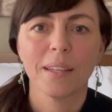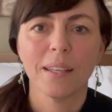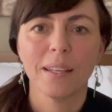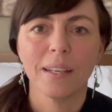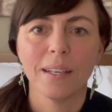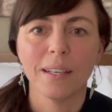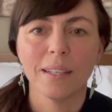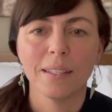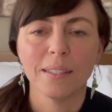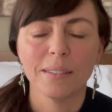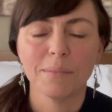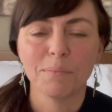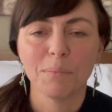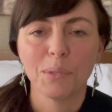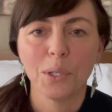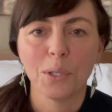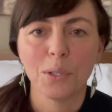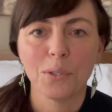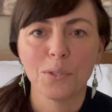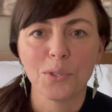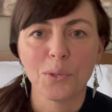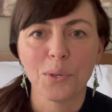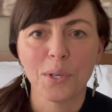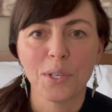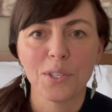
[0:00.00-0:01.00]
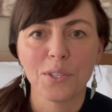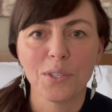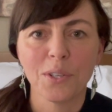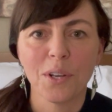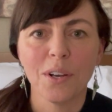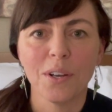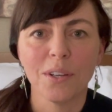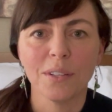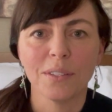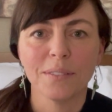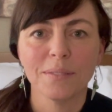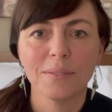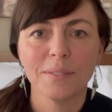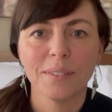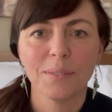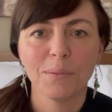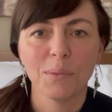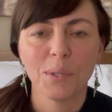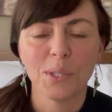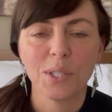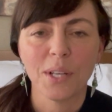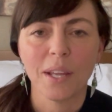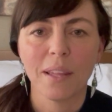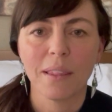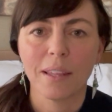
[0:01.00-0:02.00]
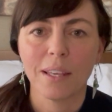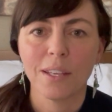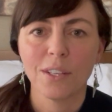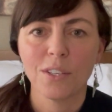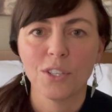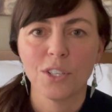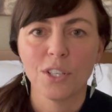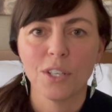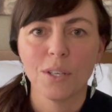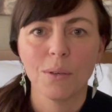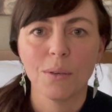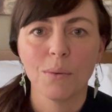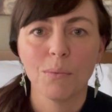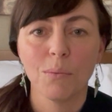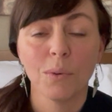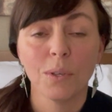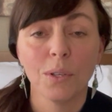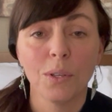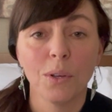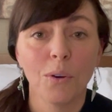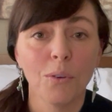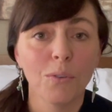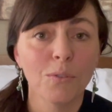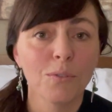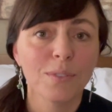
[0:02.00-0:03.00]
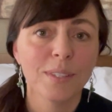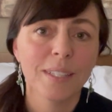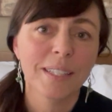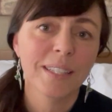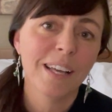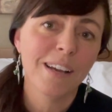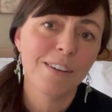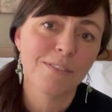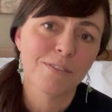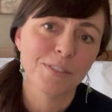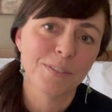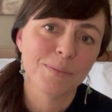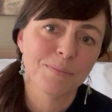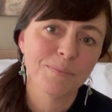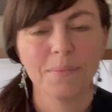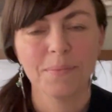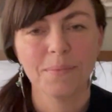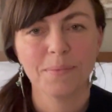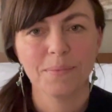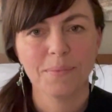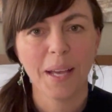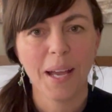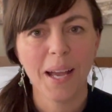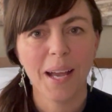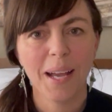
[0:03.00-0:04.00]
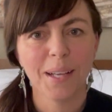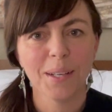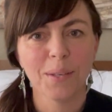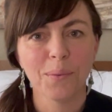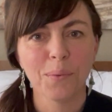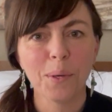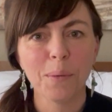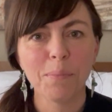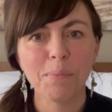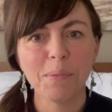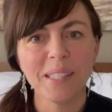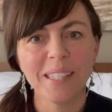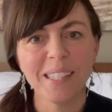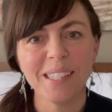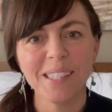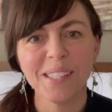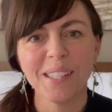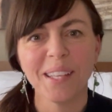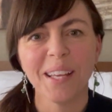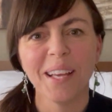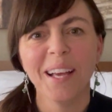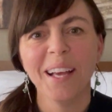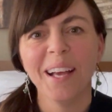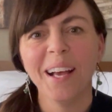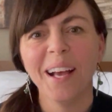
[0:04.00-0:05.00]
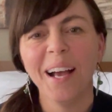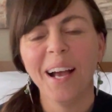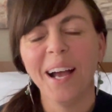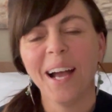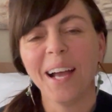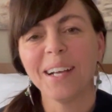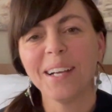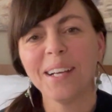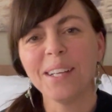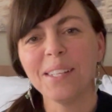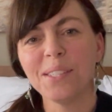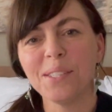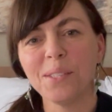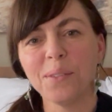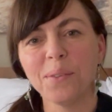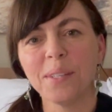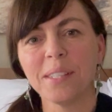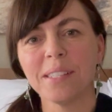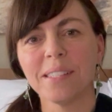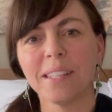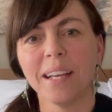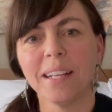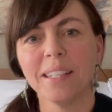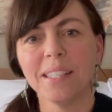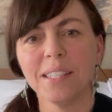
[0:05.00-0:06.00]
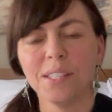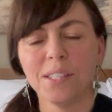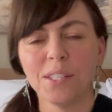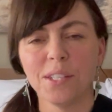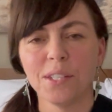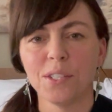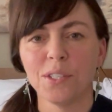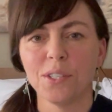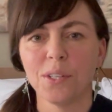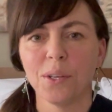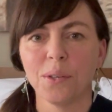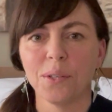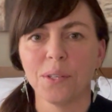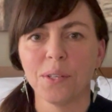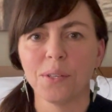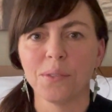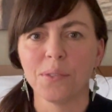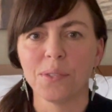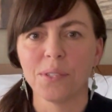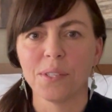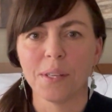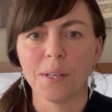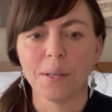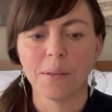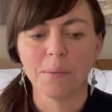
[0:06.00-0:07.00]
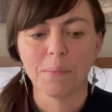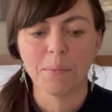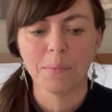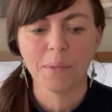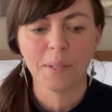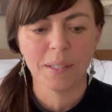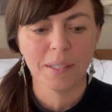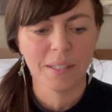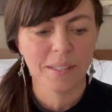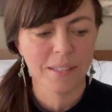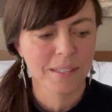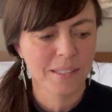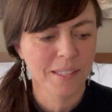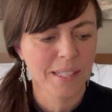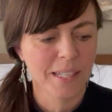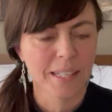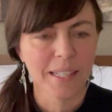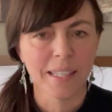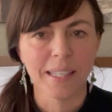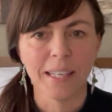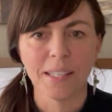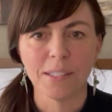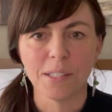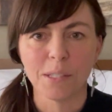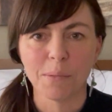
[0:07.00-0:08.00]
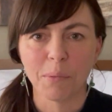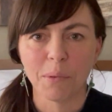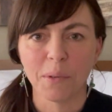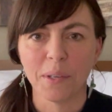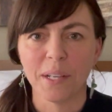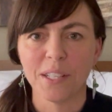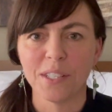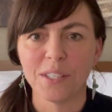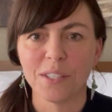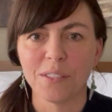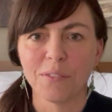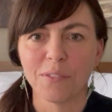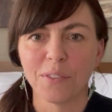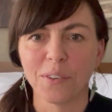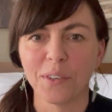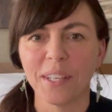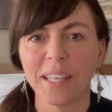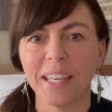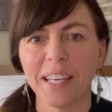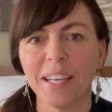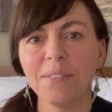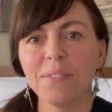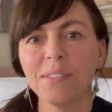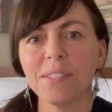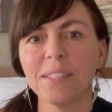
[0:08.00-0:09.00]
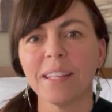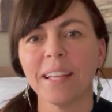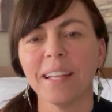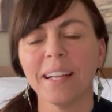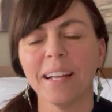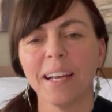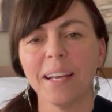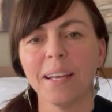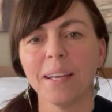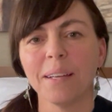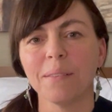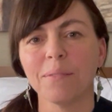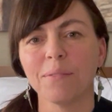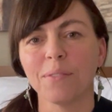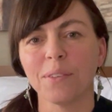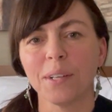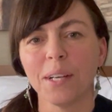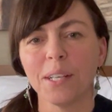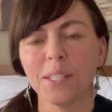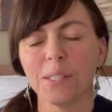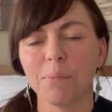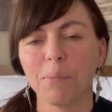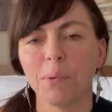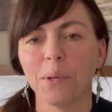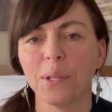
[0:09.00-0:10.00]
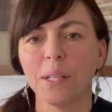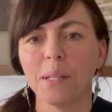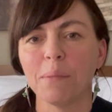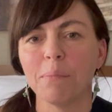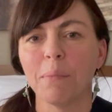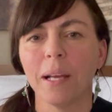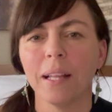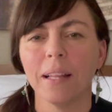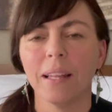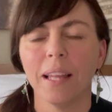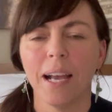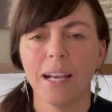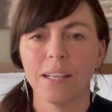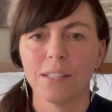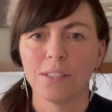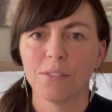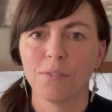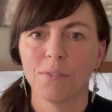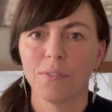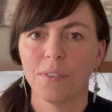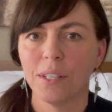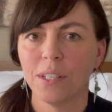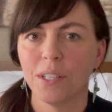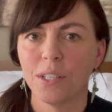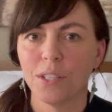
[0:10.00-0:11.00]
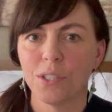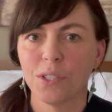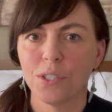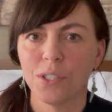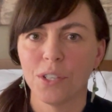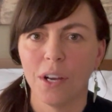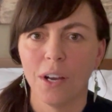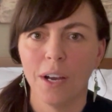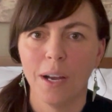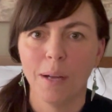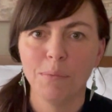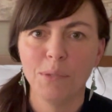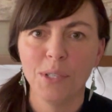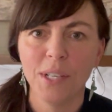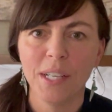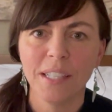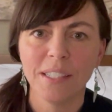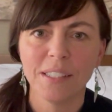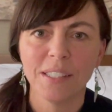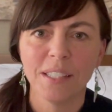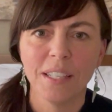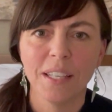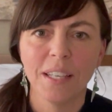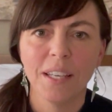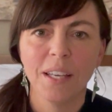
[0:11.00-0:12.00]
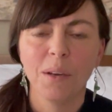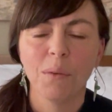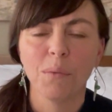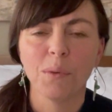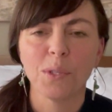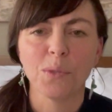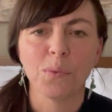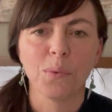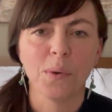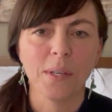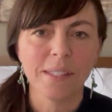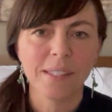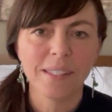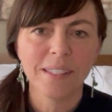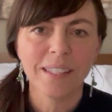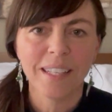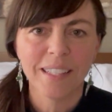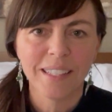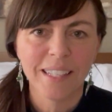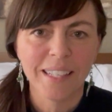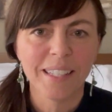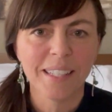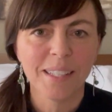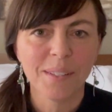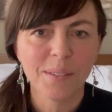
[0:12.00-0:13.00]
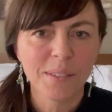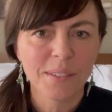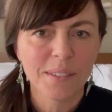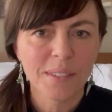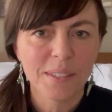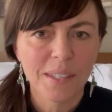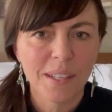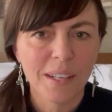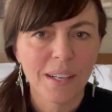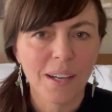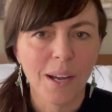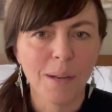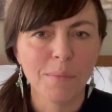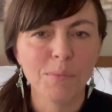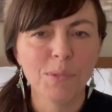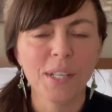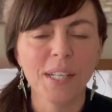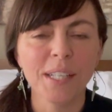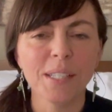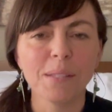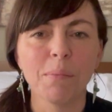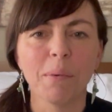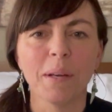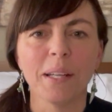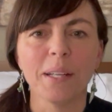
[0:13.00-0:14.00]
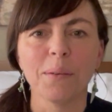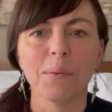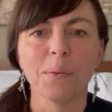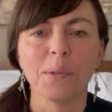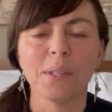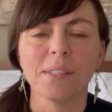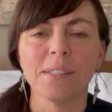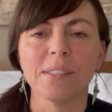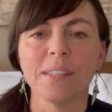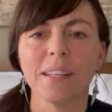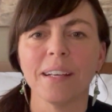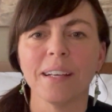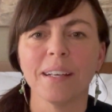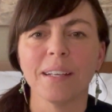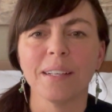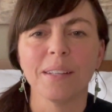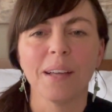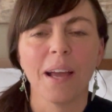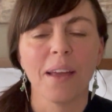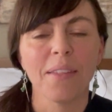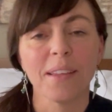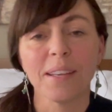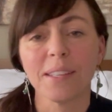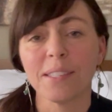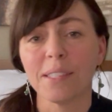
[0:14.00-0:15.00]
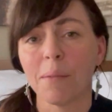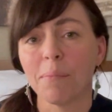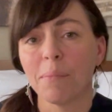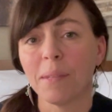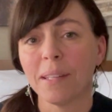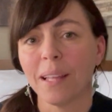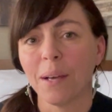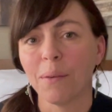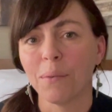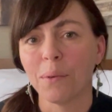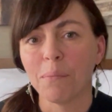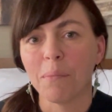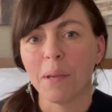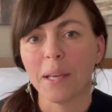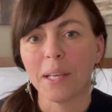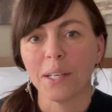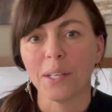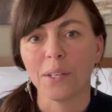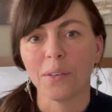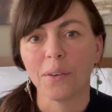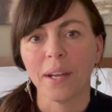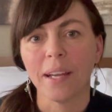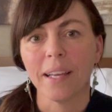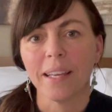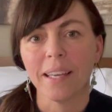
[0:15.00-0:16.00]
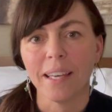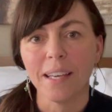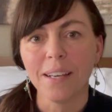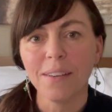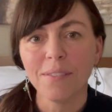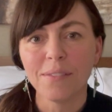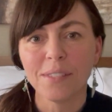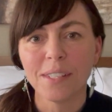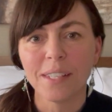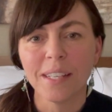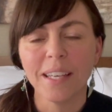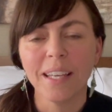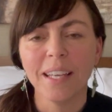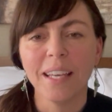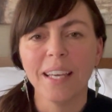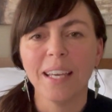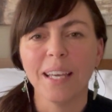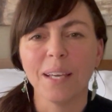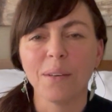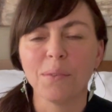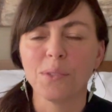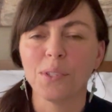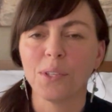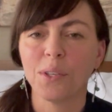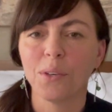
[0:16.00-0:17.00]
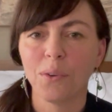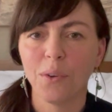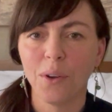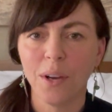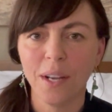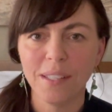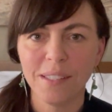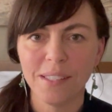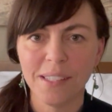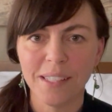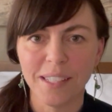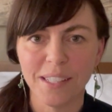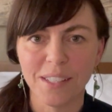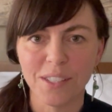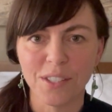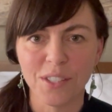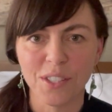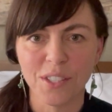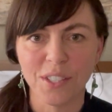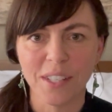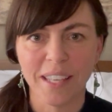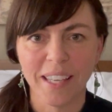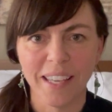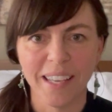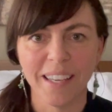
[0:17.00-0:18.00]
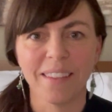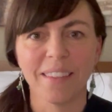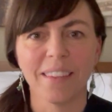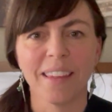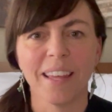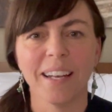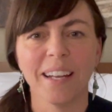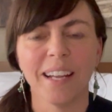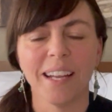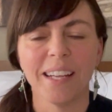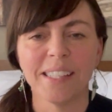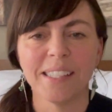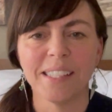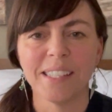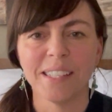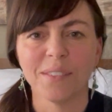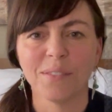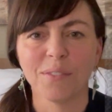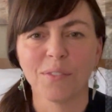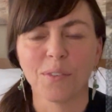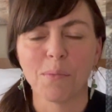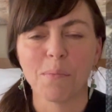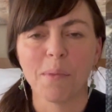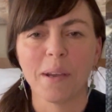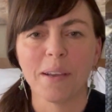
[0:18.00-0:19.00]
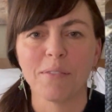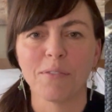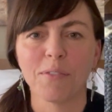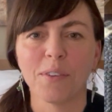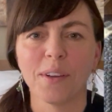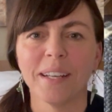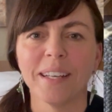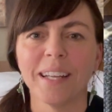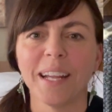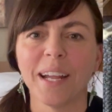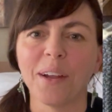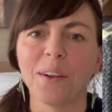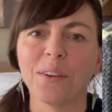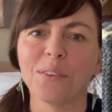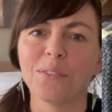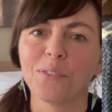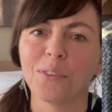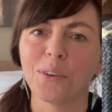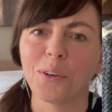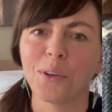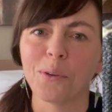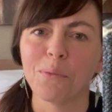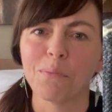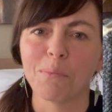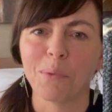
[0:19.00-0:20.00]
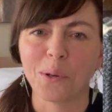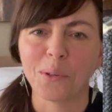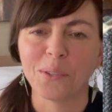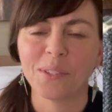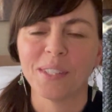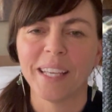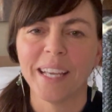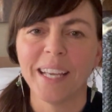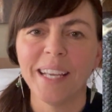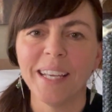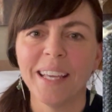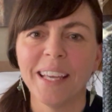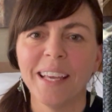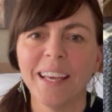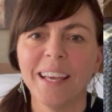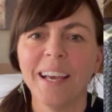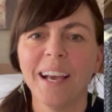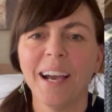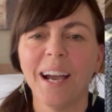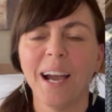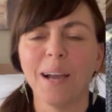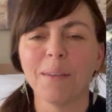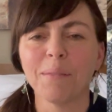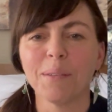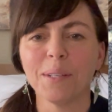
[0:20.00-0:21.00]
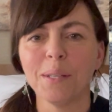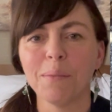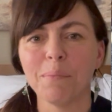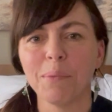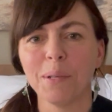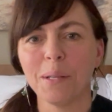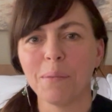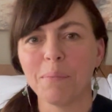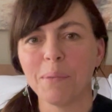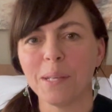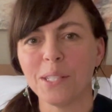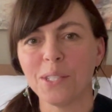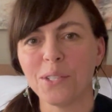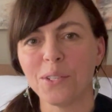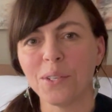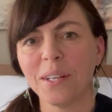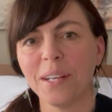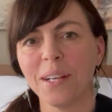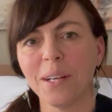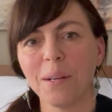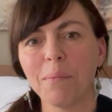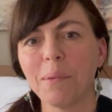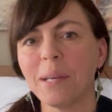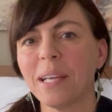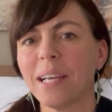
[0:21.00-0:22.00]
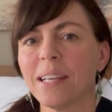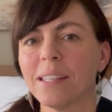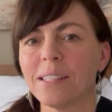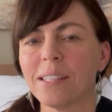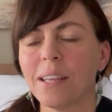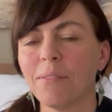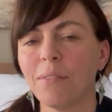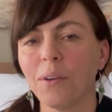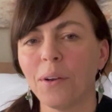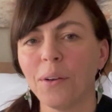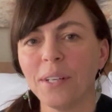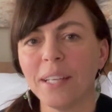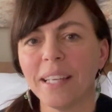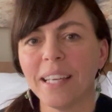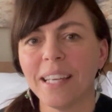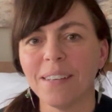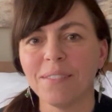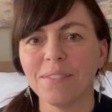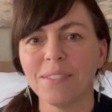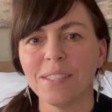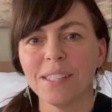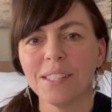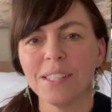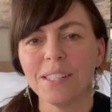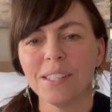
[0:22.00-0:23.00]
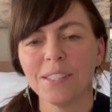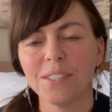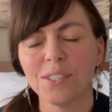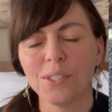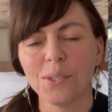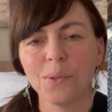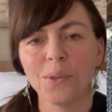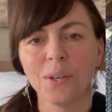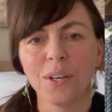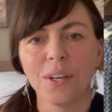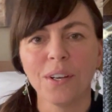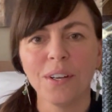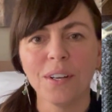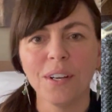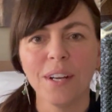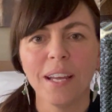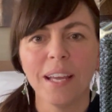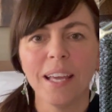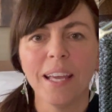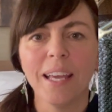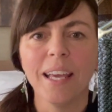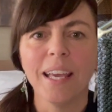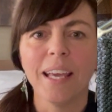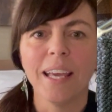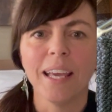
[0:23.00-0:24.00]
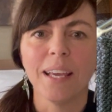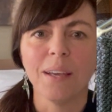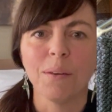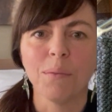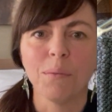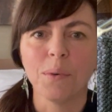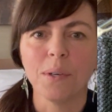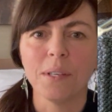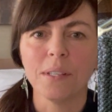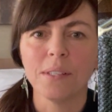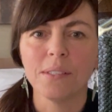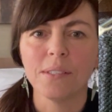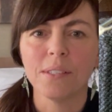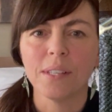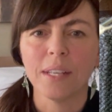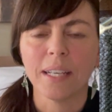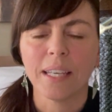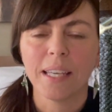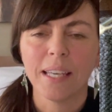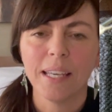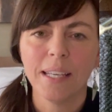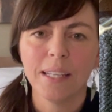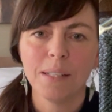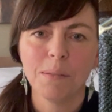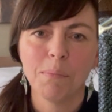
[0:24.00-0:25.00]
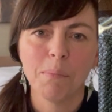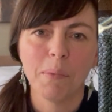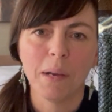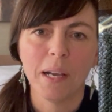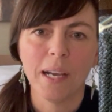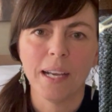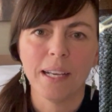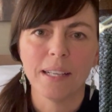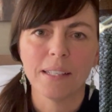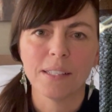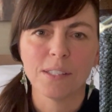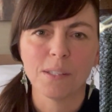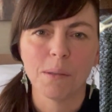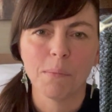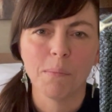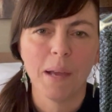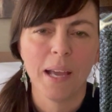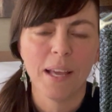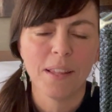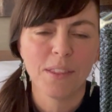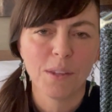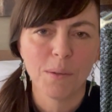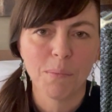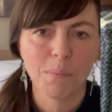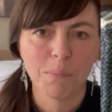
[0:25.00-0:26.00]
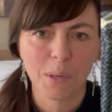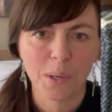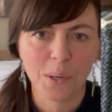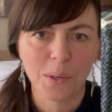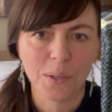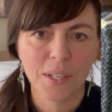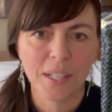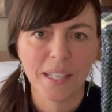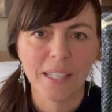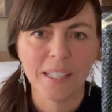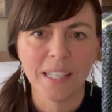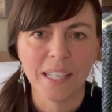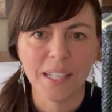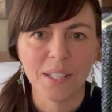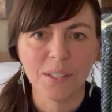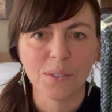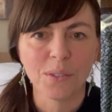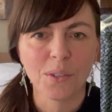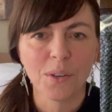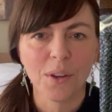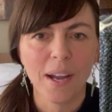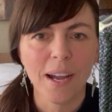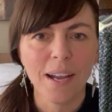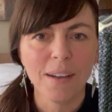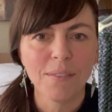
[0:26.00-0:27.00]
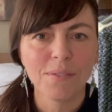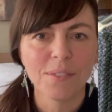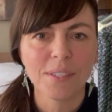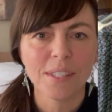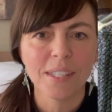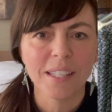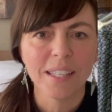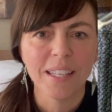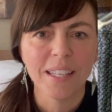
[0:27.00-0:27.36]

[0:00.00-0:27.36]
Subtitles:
a pure joy shawl, which I think she will hopefully love. Whoopsies! I got so excited to show you some knitting inspiration for gifts that I forgot to put in my last finished object, which wasn't a knitted object, but it was I think something that would make a great gift. It was a cross-stitch kit that I did for my friend Erin for her birthday. I'm going to put a picture here because I've already gifted it to her. It was a kit by SamanthaPNeedlecraft,